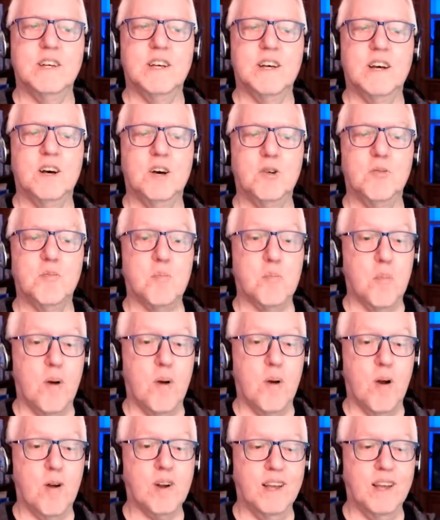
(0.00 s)

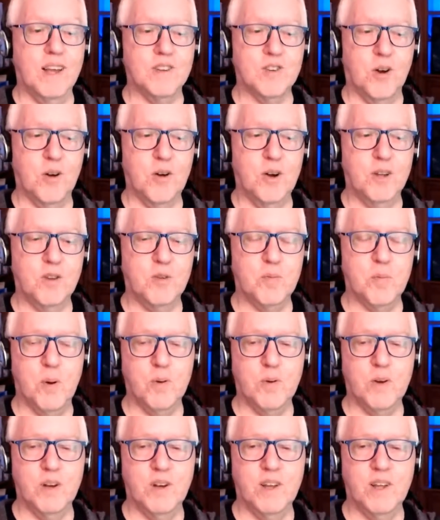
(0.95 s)
Mark has already
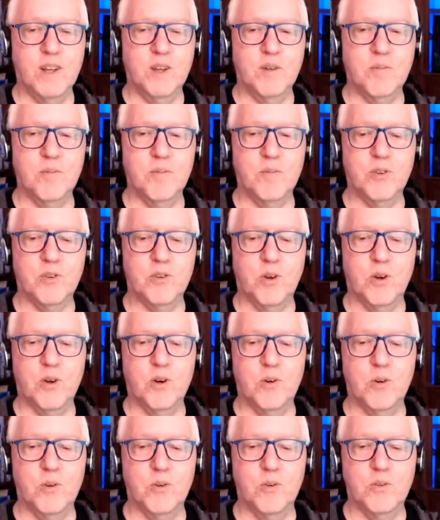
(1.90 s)
spoken to him,
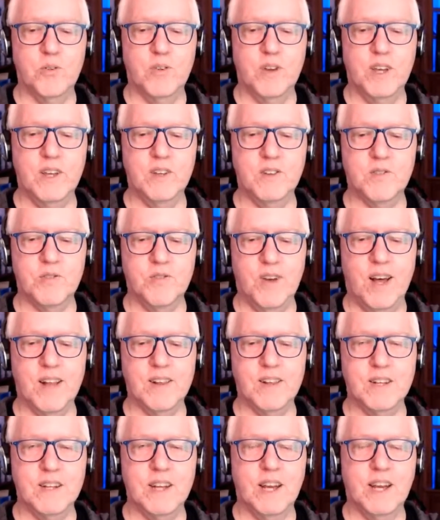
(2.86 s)
so he's
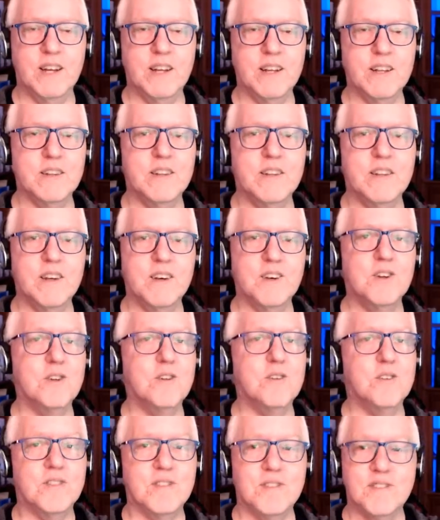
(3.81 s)
validated the
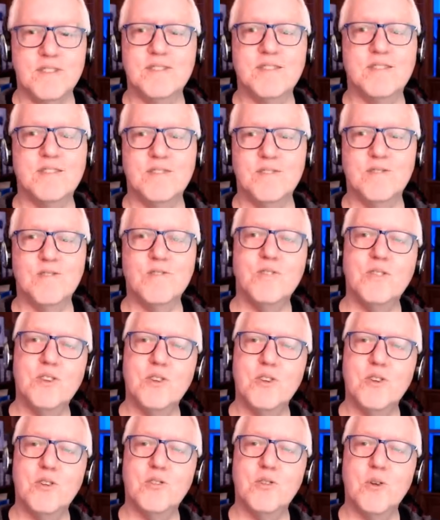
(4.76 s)

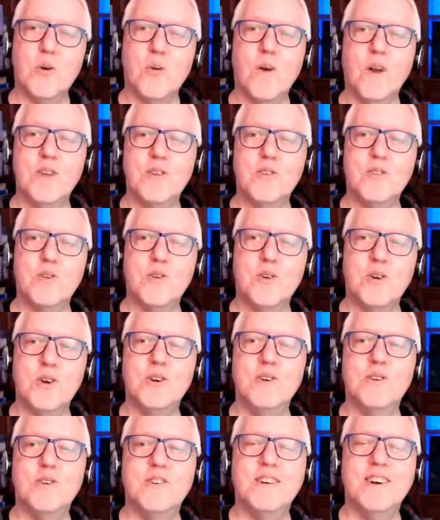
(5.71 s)
story is
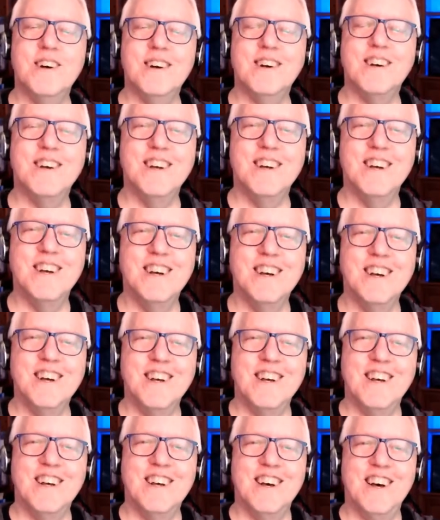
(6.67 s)
true.
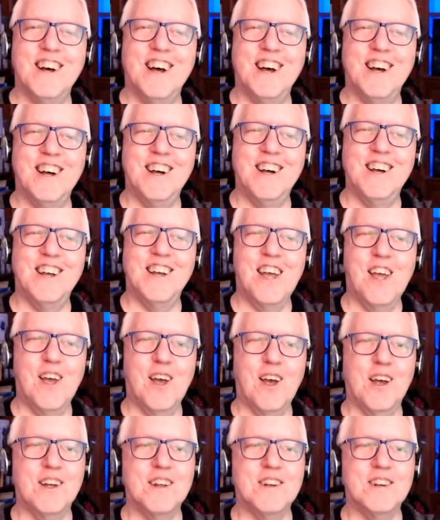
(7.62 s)

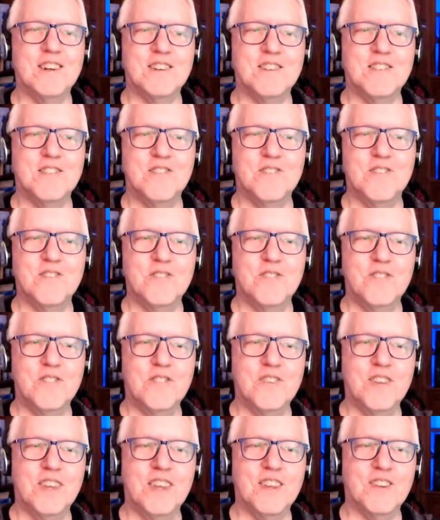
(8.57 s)
And
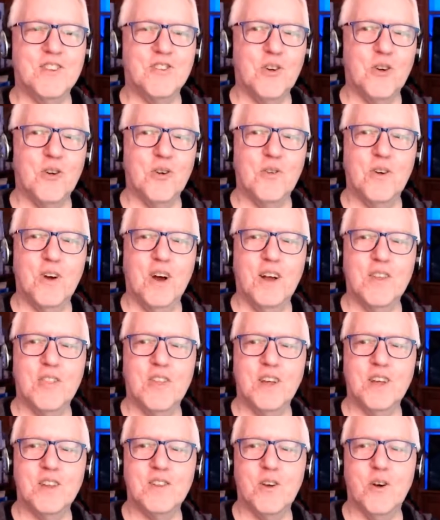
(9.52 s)
so I
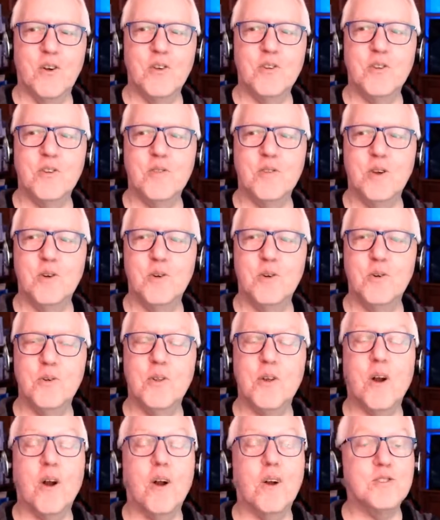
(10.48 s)
think those of you who
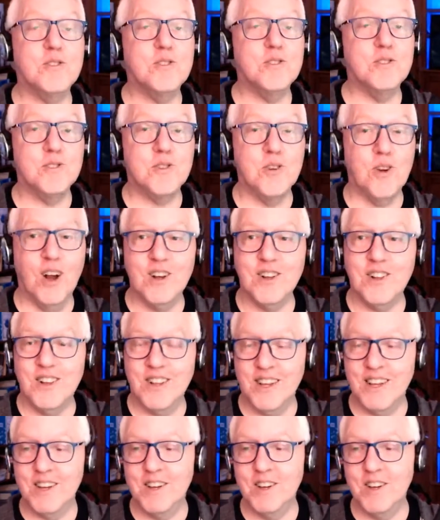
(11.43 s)
that are
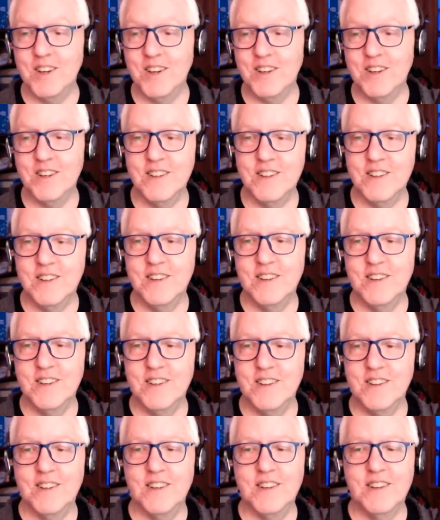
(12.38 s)
struggling,
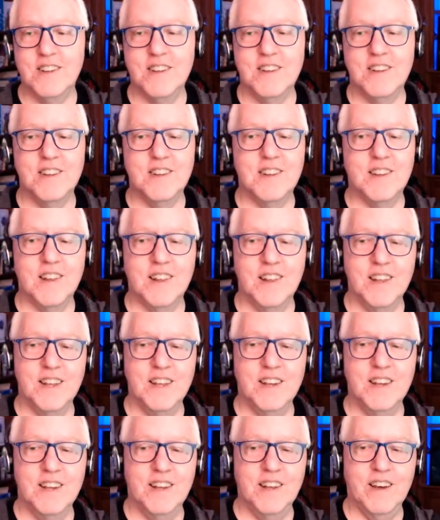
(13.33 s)

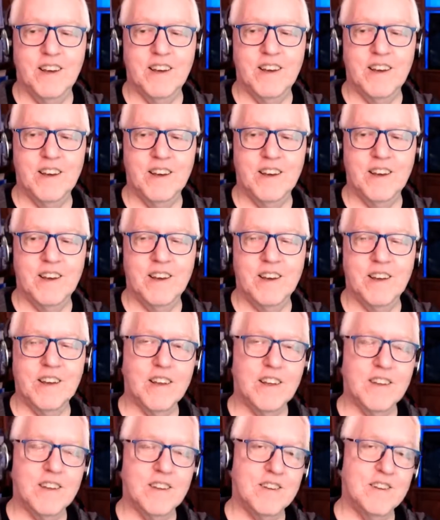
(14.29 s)

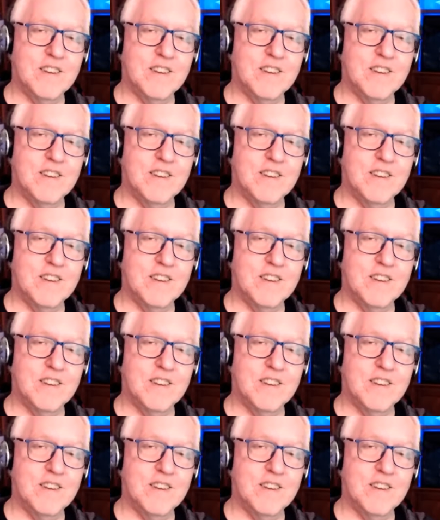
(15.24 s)
Linda,